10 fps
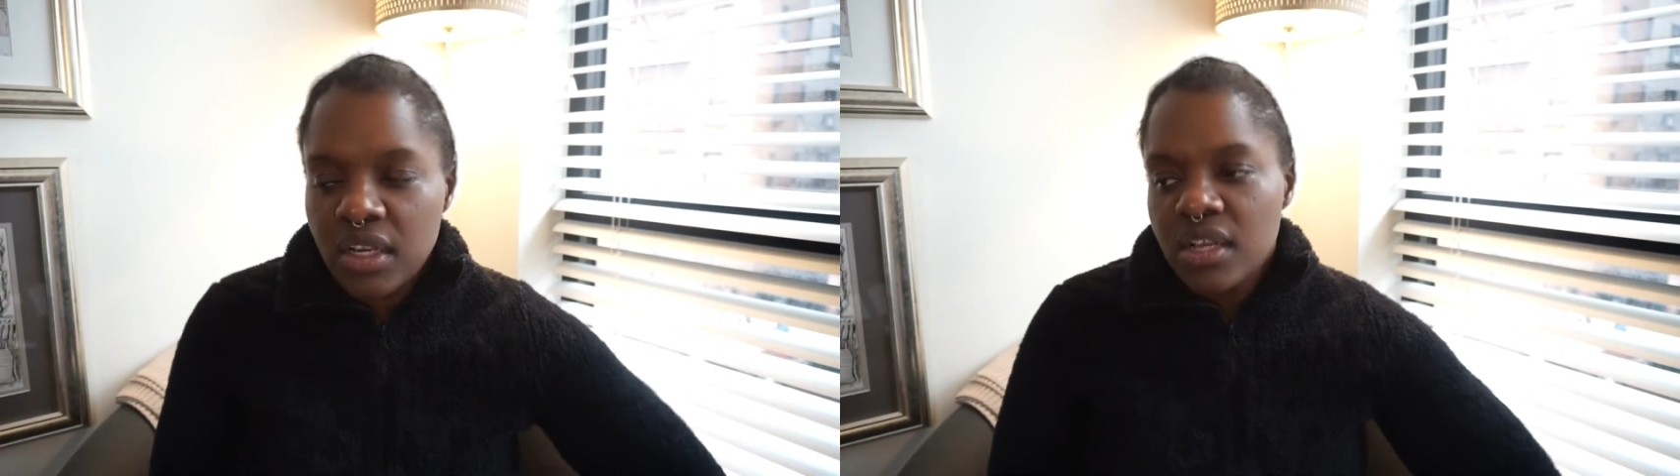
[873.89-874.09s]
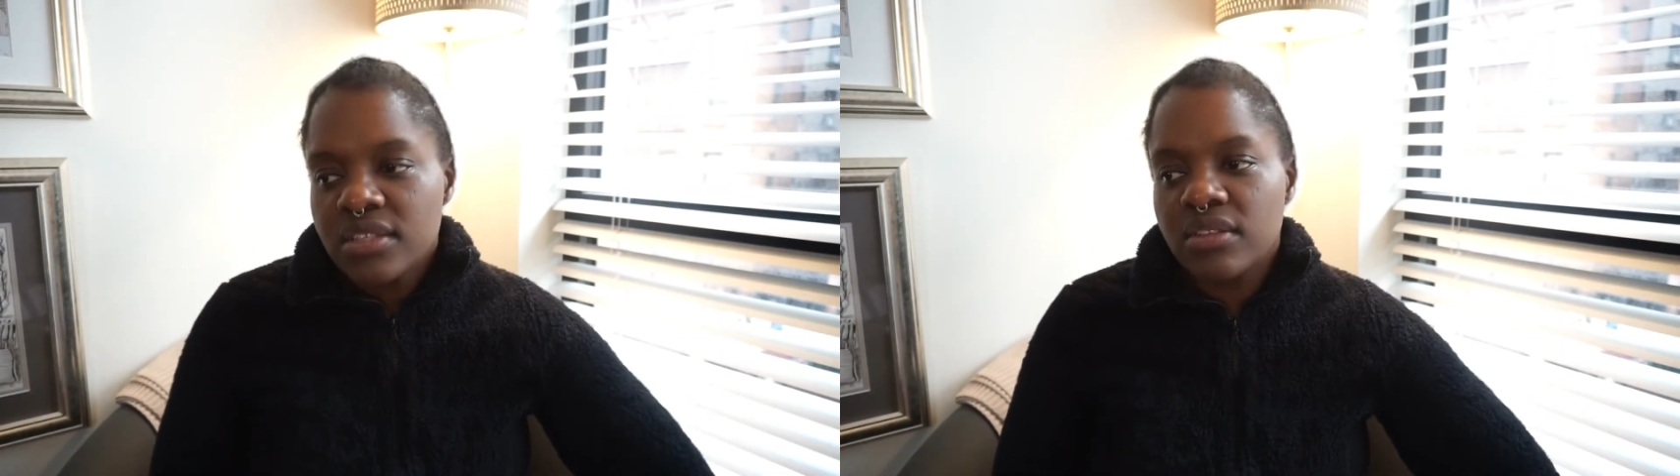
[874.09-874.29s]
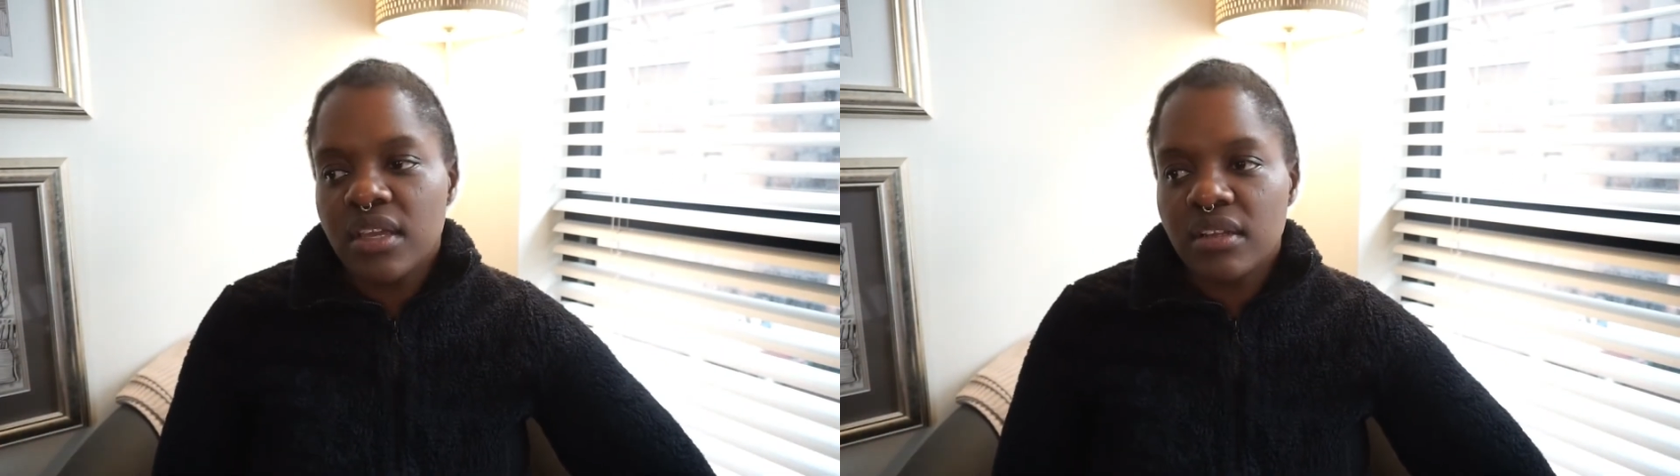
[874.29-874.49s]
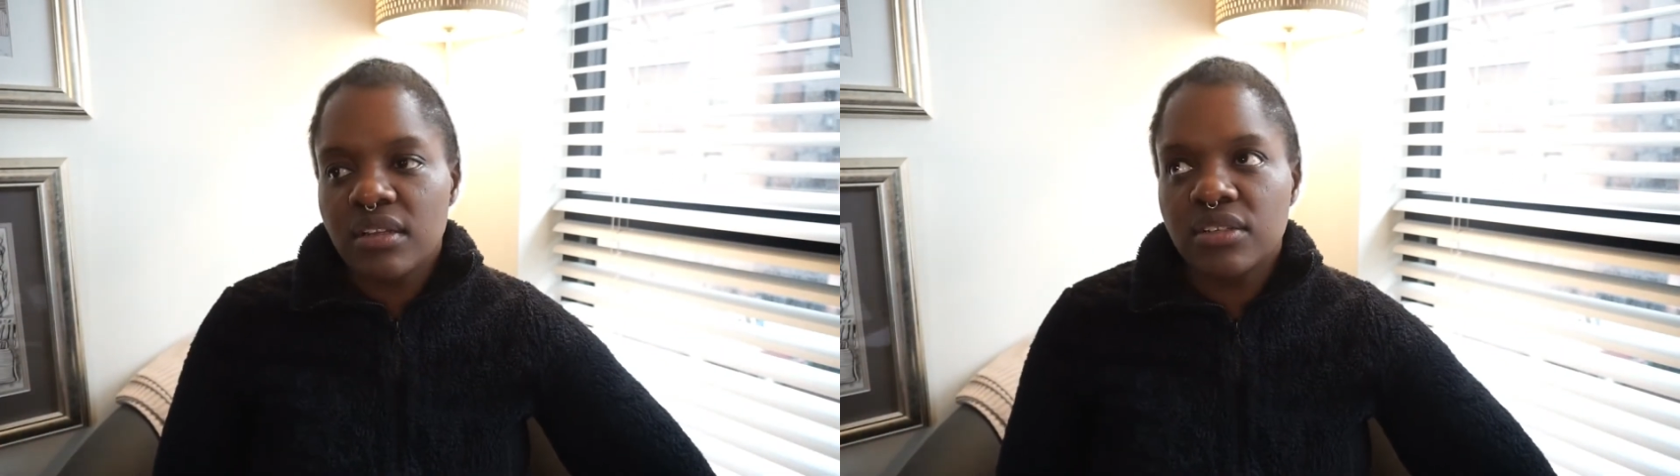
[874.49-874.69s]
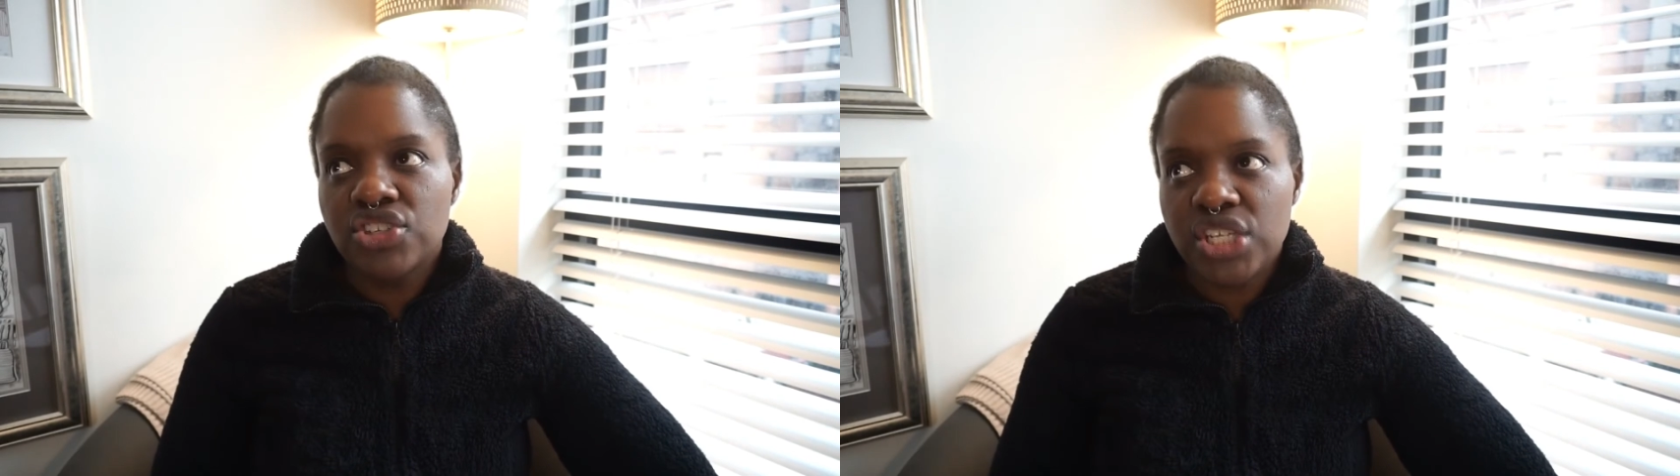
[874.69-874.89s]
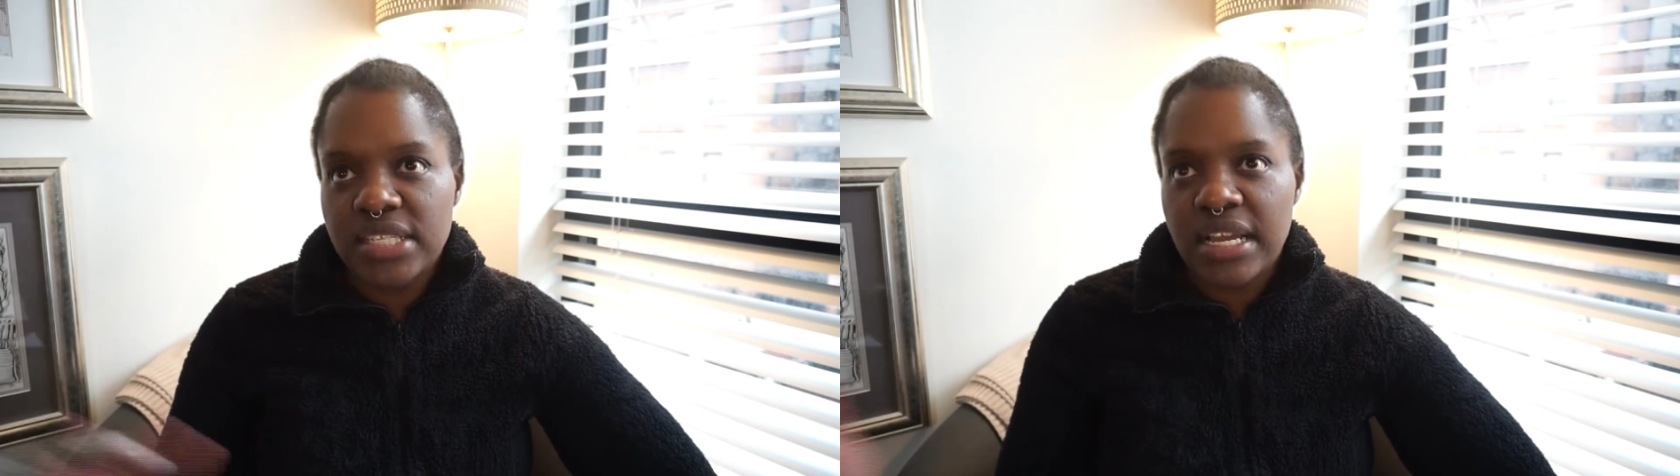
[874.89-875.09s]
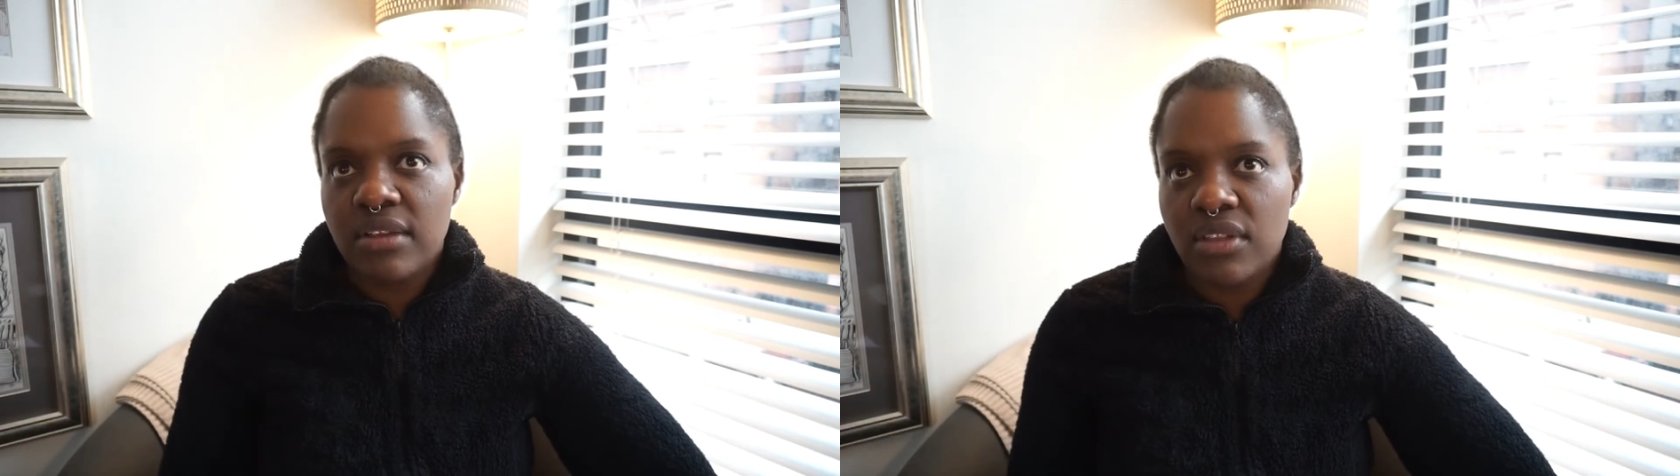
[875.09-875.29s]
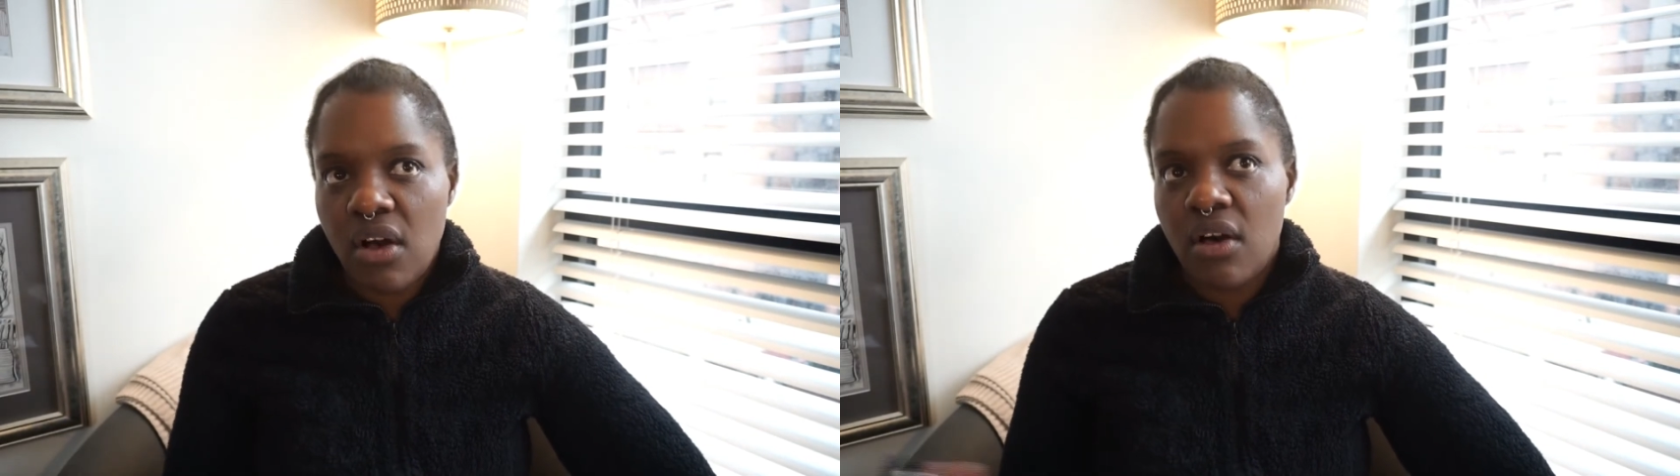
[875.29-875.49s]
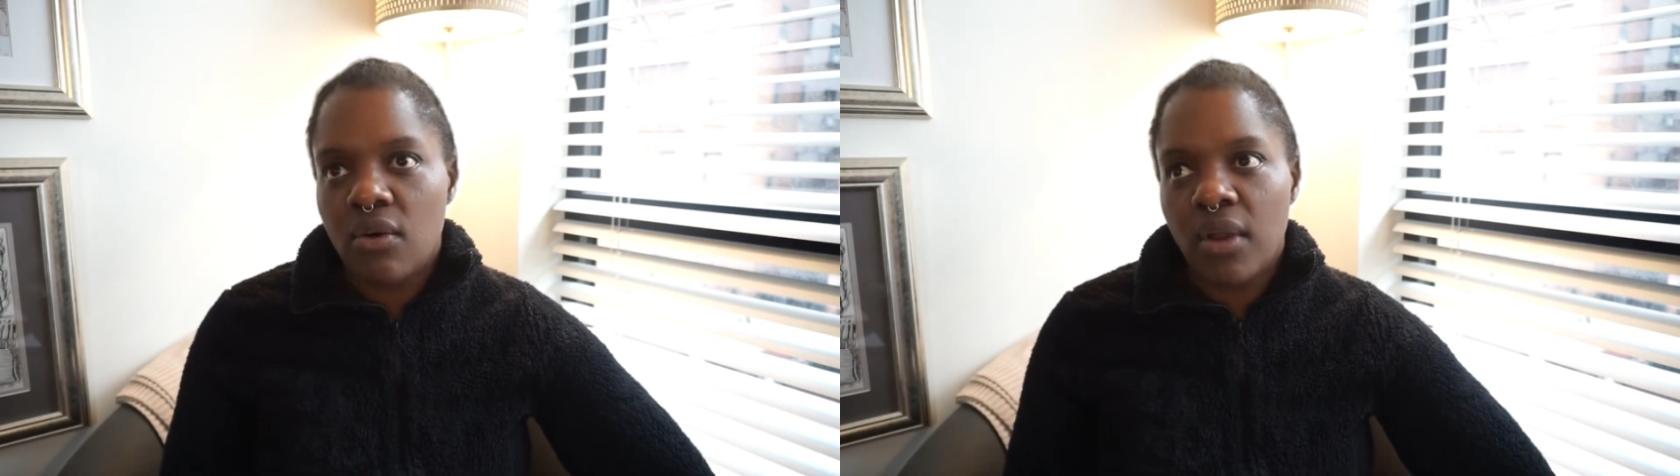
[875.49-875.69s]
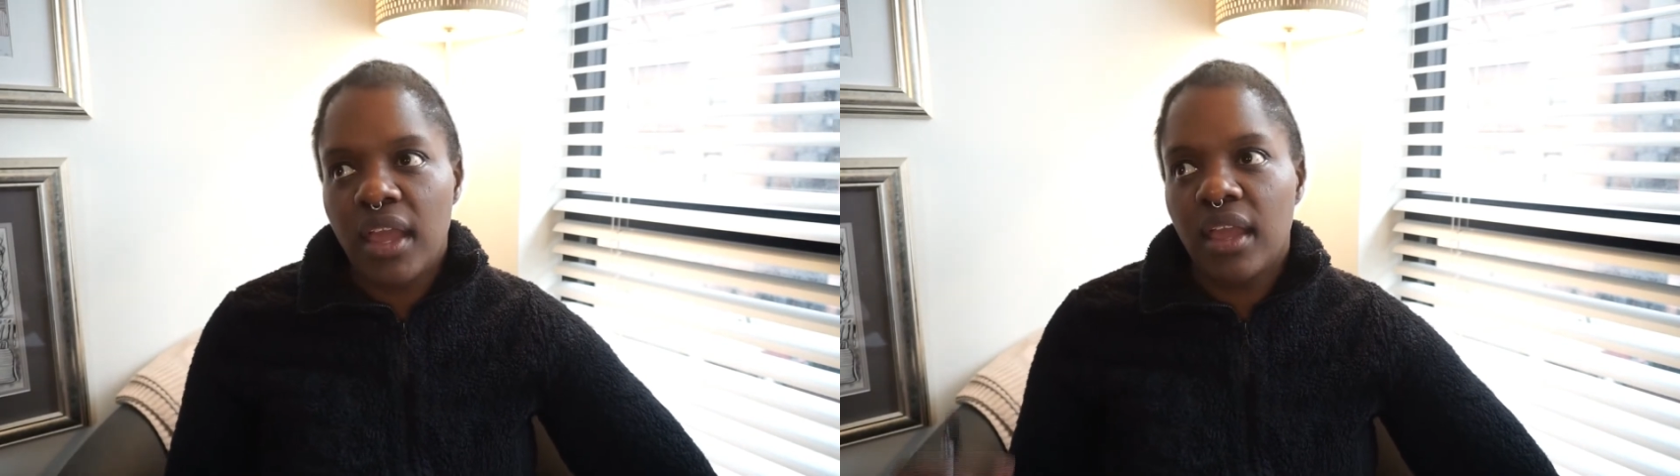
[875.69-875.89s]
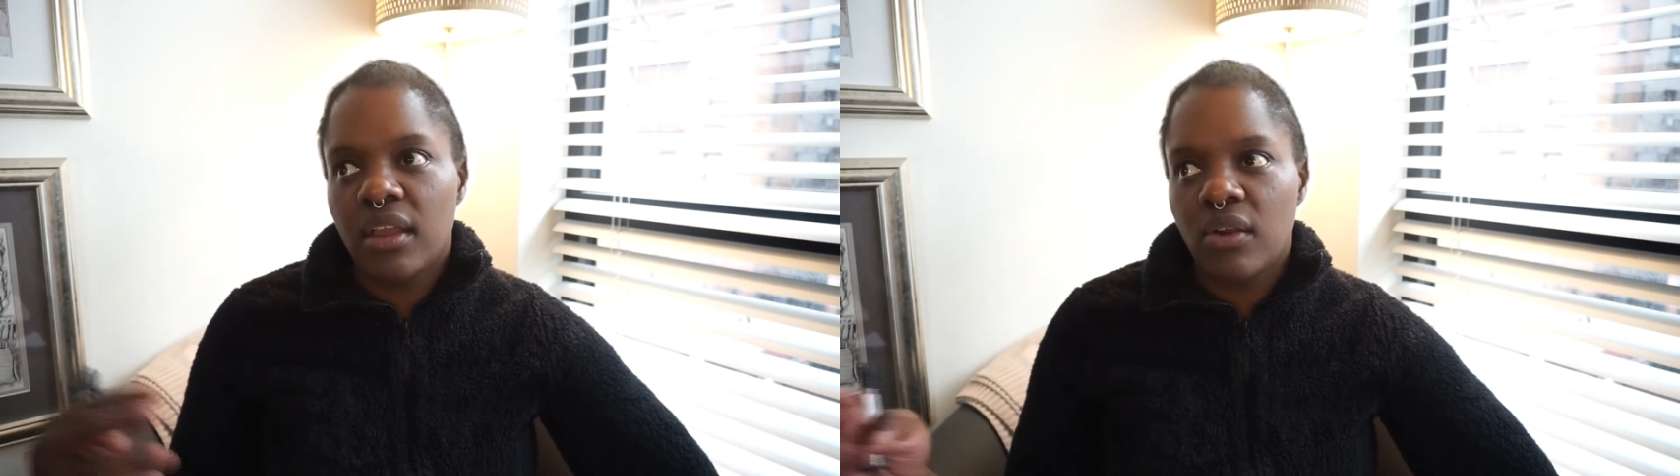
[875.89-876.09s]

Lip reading: So then she's out in the hallway.